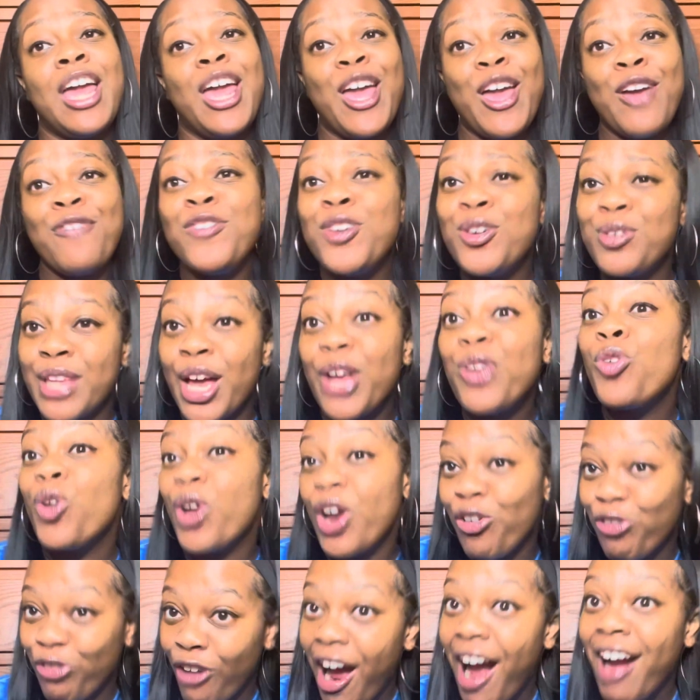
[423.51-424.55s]
if you think you
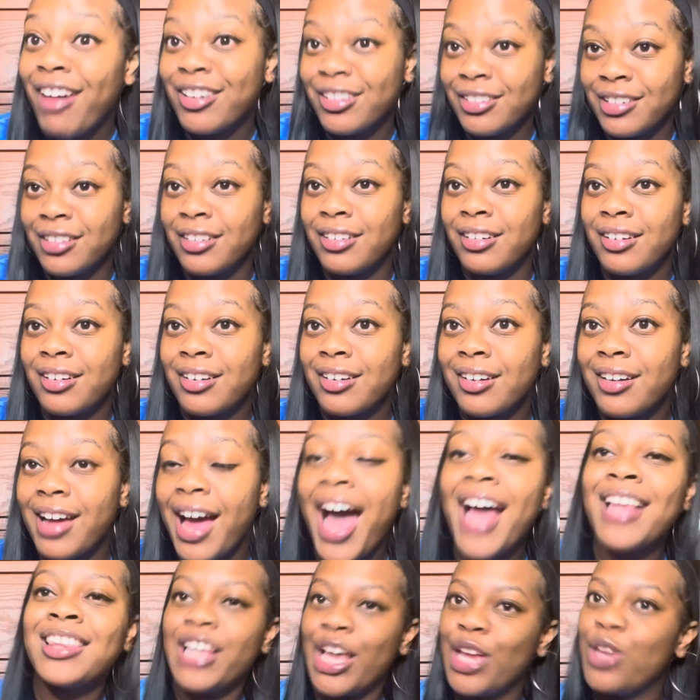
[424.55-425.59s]
can rock the look.
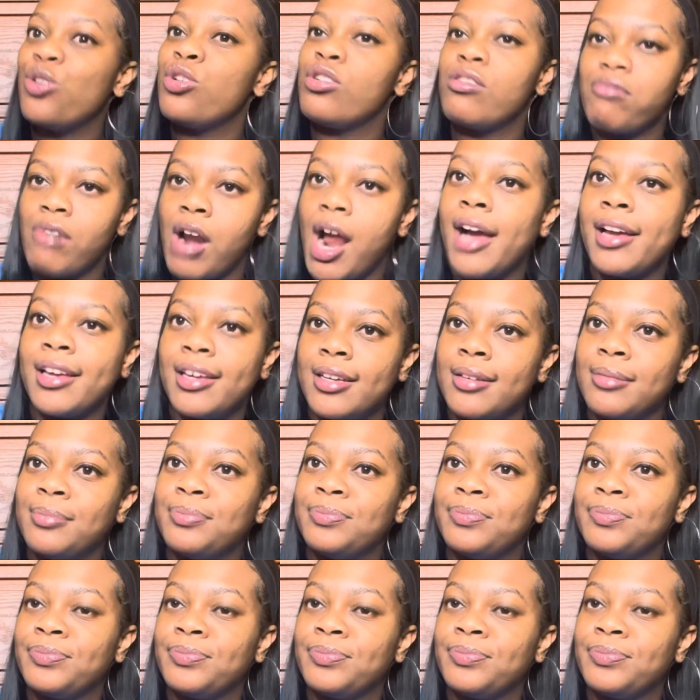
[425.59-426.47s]
I think you can rock it.